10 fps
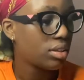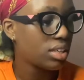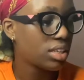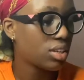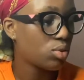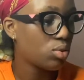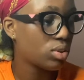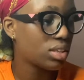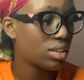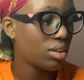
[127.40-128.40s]
is a
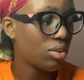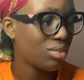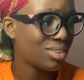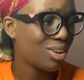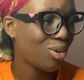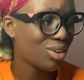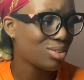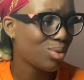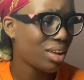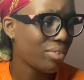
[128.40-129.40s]
deluxe or deluxe,
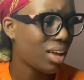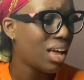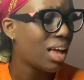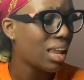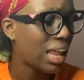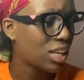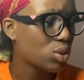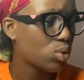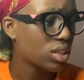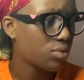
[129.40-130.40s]
whatever,
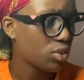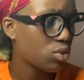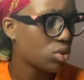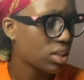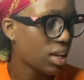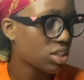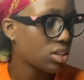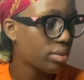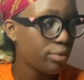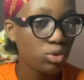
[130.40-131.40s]
lightweight video
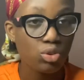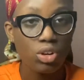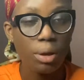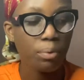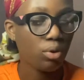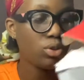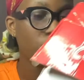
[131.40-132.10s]
/ photo tripod.